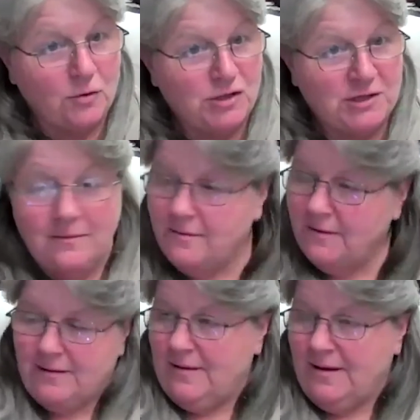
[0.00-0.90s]
a lotion,
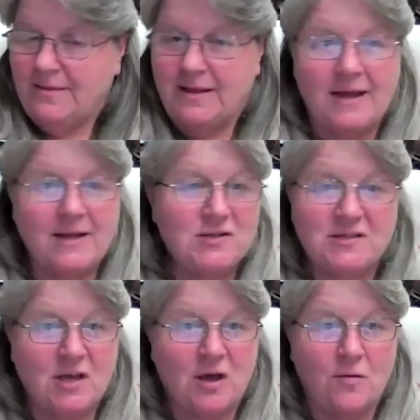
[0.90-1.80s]
and then I
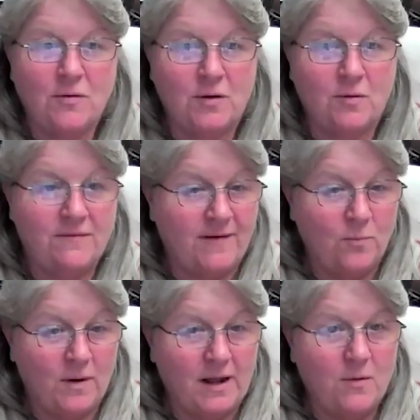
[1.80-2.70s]
just go, I
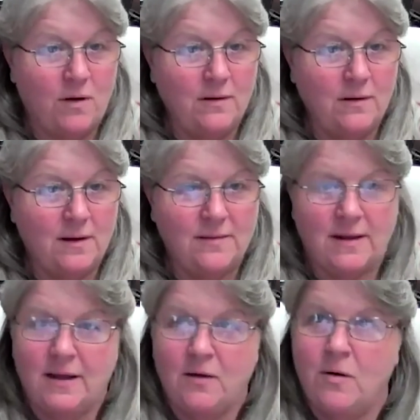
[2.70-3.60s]
find what I want, and
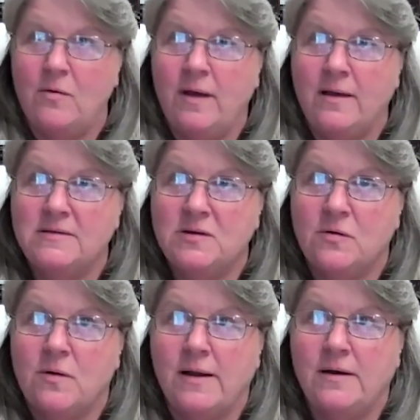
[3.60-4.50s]
then I go, okay,
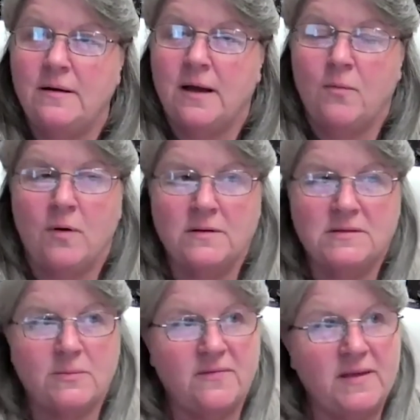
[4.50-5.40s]
so I
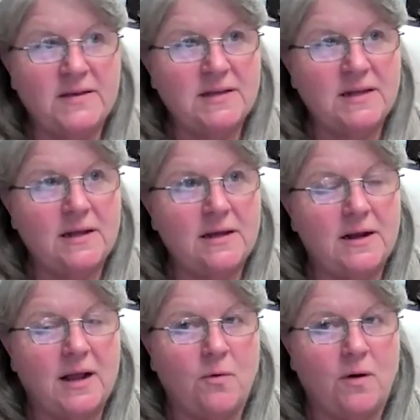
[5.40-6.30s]
want some of this in it,
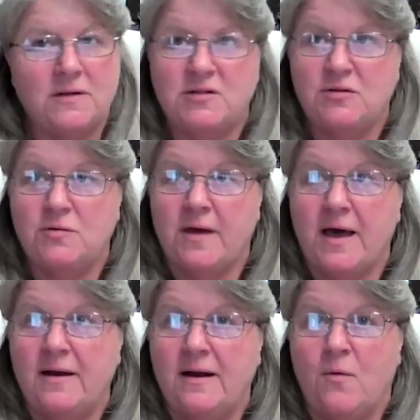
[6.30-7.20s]
and I want it to do
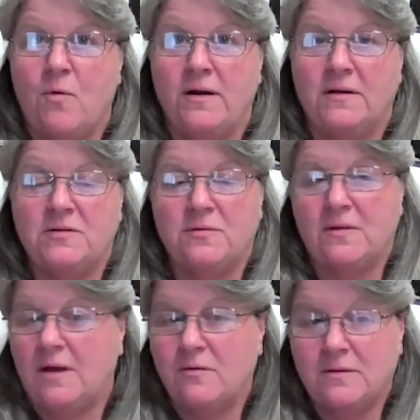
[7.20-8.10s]
that, and I want it to
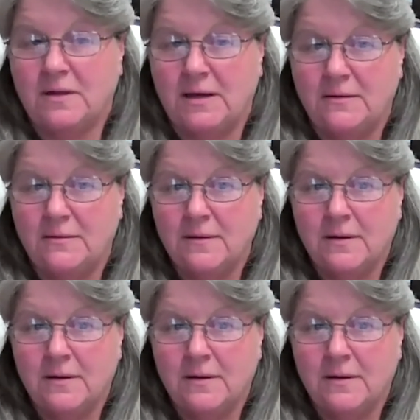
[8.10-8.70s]
do the other thing.